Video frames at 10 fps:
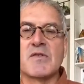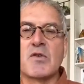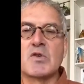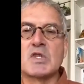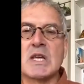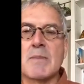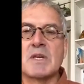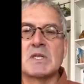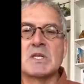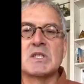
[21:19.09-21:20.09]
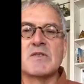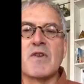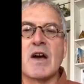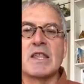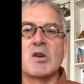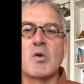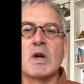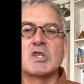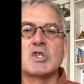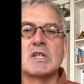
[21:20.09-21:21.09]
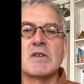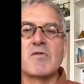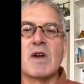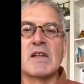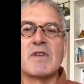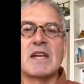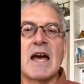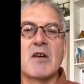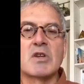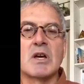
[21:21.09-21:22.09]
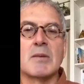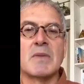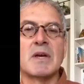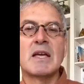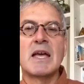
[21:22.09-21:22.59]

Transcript: the first step is to define the question and relevant outcome.